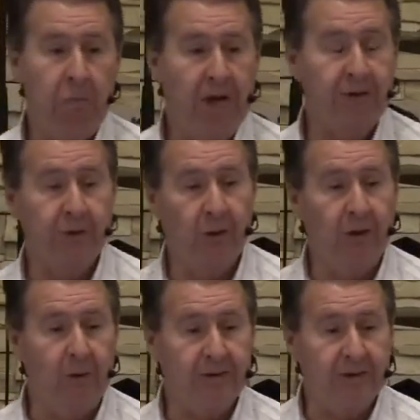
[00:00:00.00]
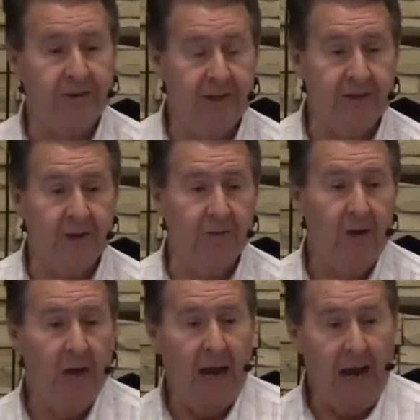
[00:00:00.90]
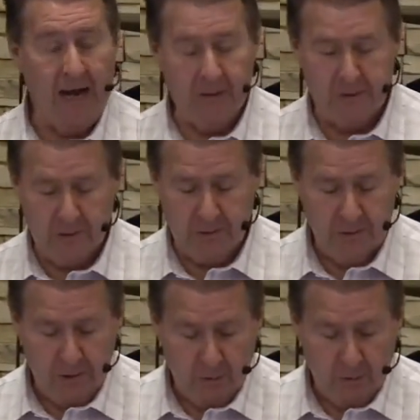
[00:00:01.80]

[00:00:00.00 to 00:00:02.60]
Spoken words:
And so there was a sense of Andrew